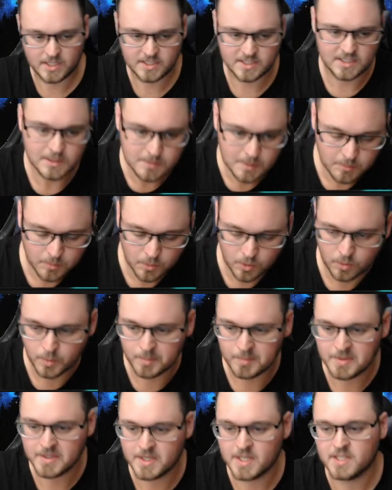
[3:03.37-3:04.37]
a little bit more
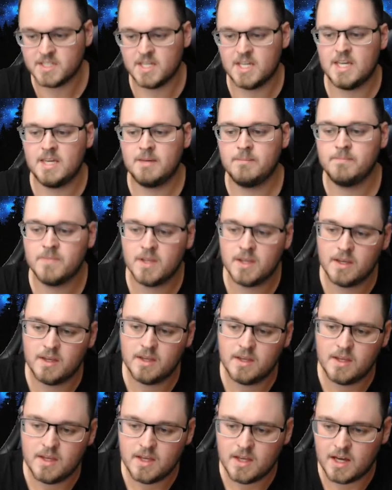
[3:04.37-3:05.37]
when we get to him.
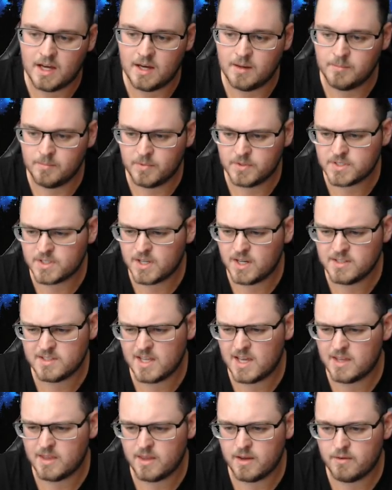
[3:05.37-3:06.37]
Besides
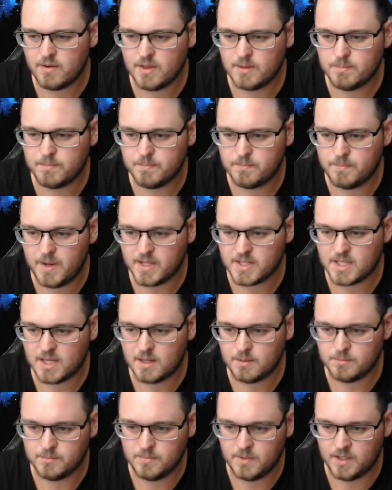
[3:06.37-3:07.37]
that, they really picked
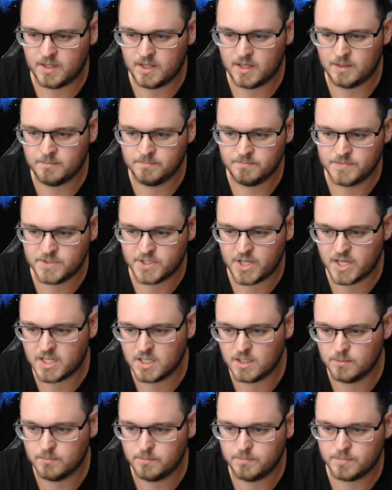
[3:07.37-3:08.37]
up
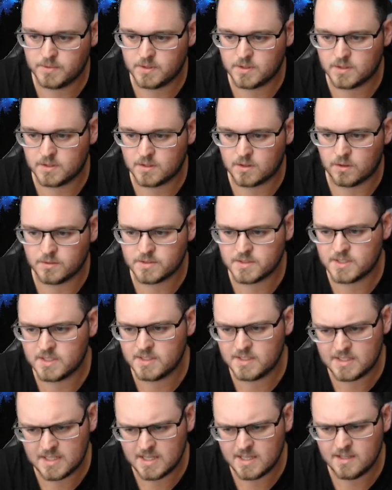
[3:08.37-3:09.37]
Jacob
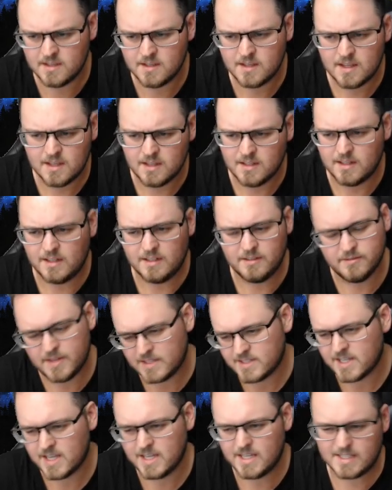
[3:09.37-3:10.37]
Constancy, if
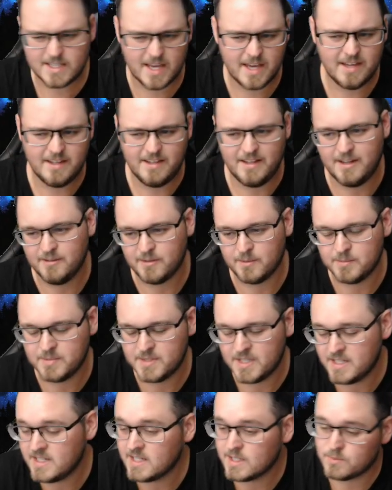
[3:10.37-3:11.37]
that's how you say it, from
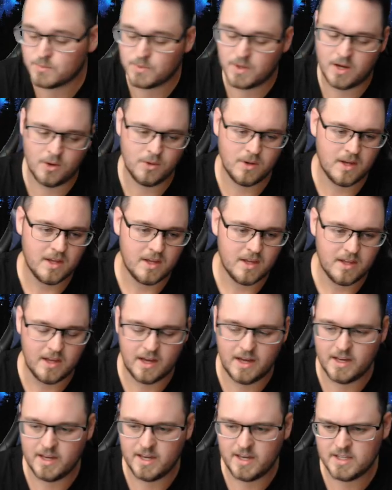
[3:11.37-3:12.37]
Sydney as well.
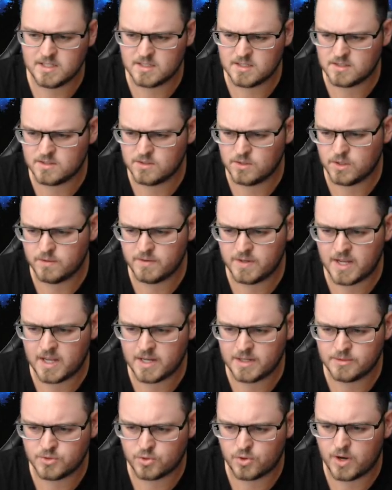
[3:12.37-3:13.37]
He's sort of an
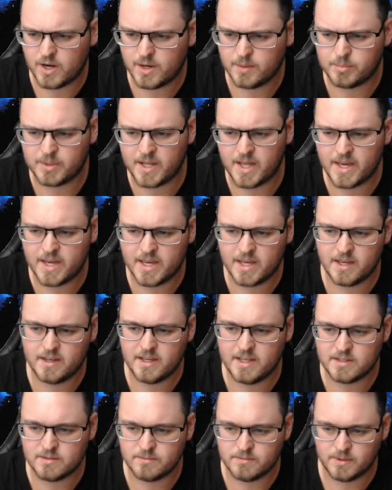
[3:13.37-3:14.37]
untried player.
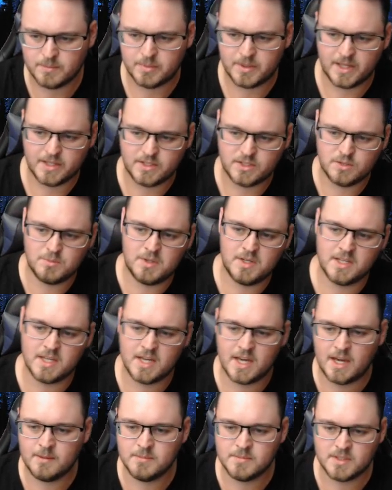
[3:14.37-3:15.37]
He hasn't really played too many
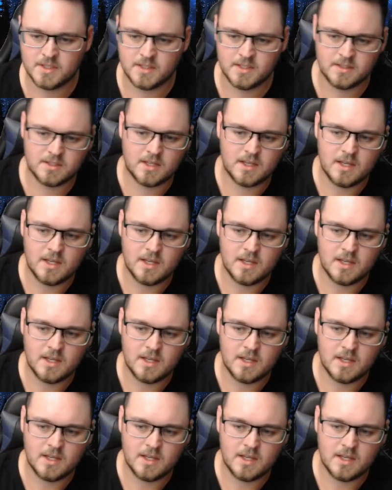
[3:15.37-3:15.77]
games and